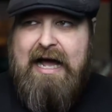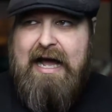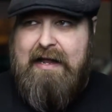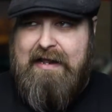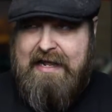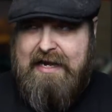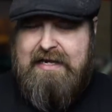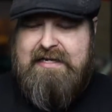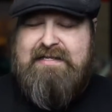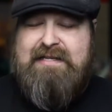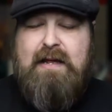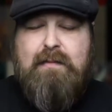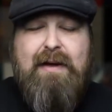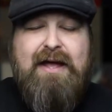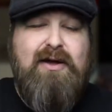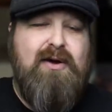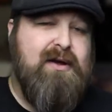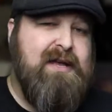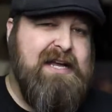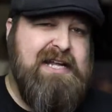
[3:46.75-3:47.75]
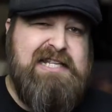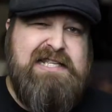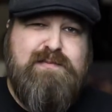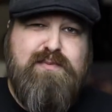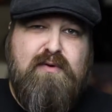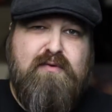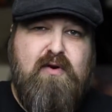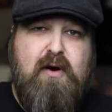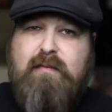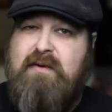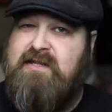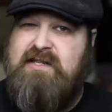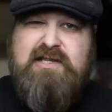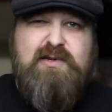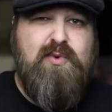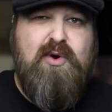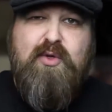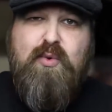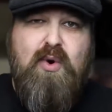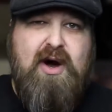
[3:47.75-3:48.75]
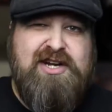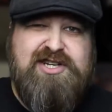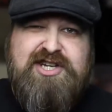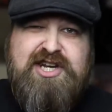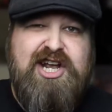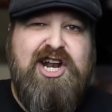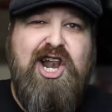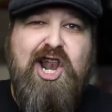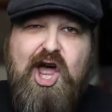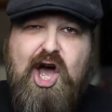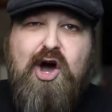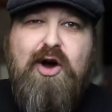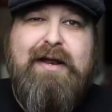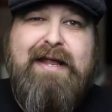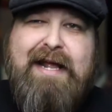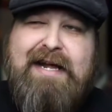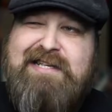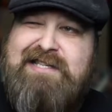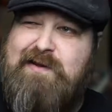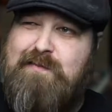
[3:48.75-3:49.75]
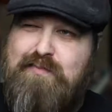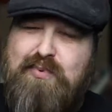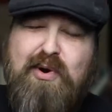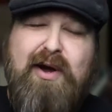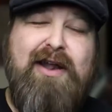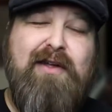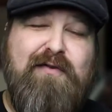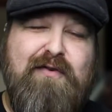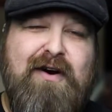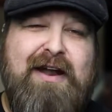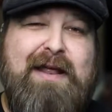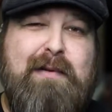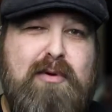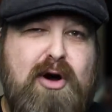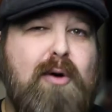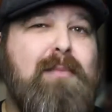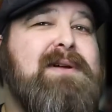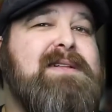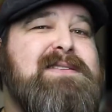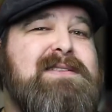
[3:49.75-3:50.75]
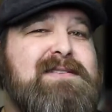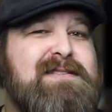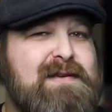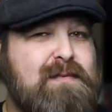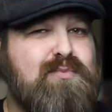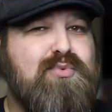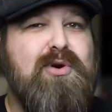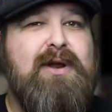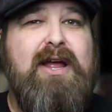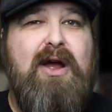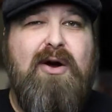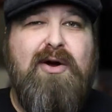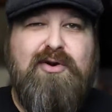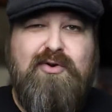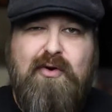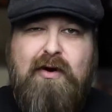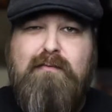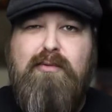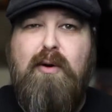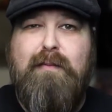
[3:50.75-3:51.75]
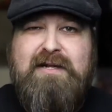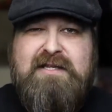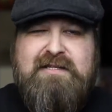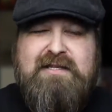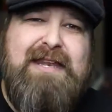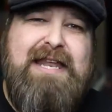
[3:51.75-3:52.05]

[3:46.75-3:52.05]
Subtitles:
Like I said, Michael Keaton's performance is worth watching it alone. He has some pretty funny moments, some pretty hardcore moments.